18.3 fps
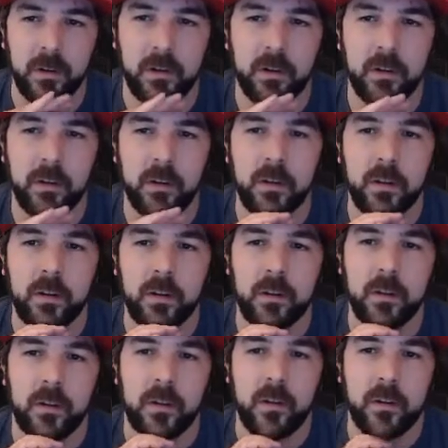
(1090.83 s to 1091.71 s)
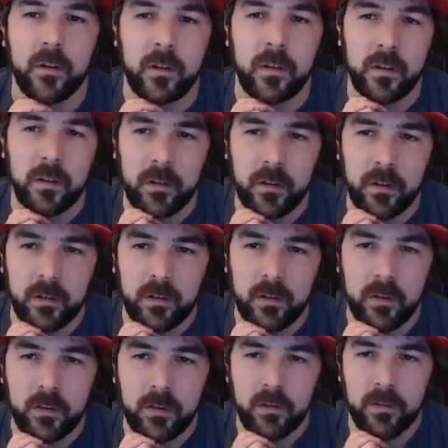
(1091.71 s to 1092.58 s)

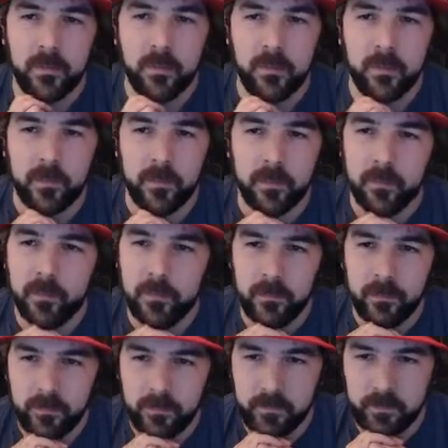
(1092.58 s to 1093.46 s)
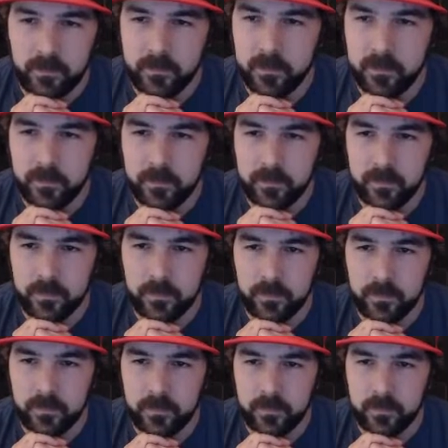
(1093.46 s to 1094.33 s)

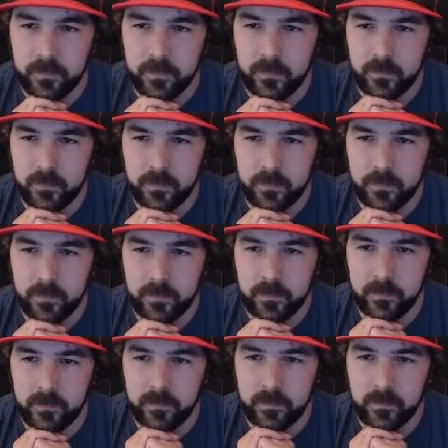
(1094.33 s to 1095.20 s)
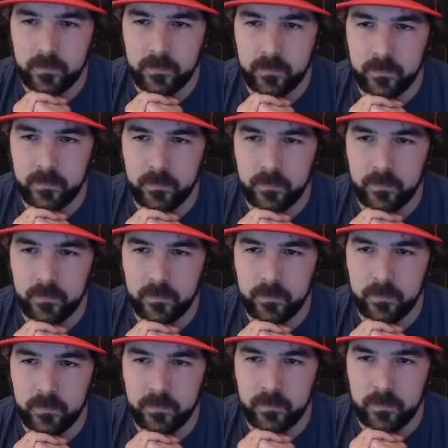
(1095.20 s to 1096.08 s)

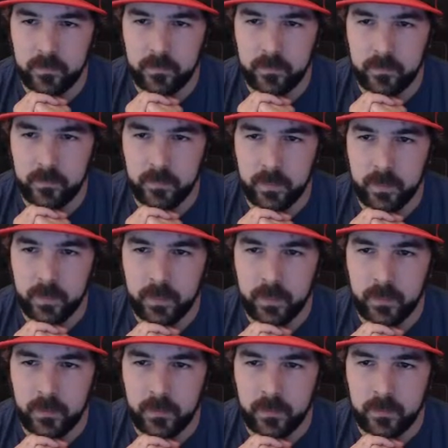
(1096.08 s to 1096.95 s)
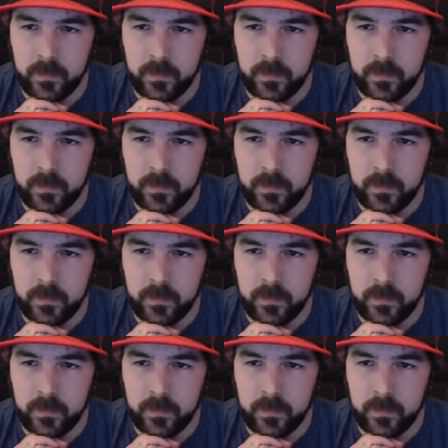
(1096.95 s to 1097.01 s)
No one is speaking in this clip.